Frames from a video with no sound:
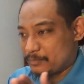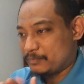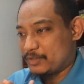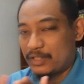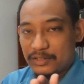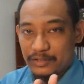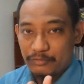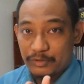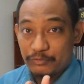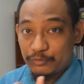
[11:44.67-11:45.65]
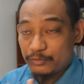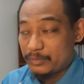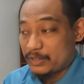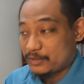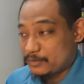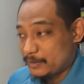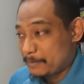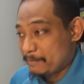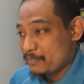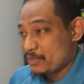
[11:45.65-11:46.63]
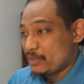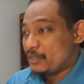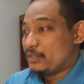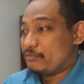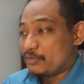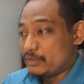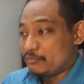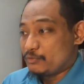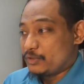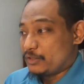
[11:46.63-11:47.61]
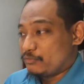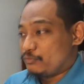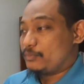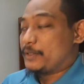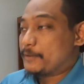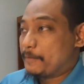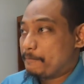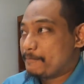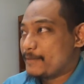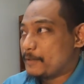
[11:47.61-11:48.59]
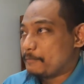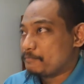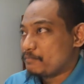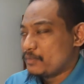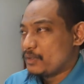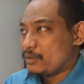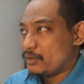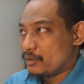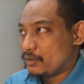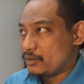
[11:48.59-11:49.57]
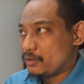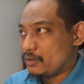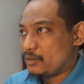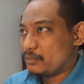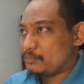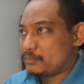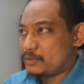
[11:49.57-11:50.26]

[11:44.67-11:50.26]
deduction of the full mark, right? Even if you get the full mark. Now, the